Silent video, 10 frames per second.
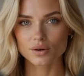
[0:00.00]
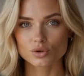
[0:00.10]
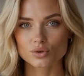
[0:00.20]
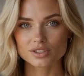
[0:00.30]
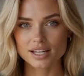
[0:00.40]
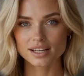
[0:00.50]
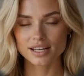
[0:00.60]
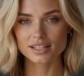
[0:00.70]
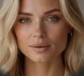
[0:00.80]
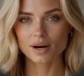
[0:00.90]
You tell
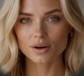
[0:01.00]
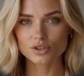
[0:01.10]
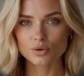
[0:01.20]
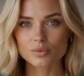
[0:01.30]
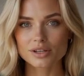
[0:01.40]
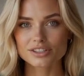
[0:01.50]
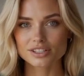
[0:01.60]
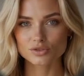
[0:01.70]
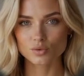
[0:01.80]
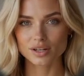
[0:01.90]
it about your
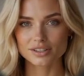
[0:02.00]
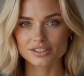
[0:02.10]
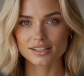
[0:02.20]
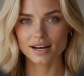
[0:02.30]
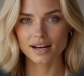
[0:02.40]
business once,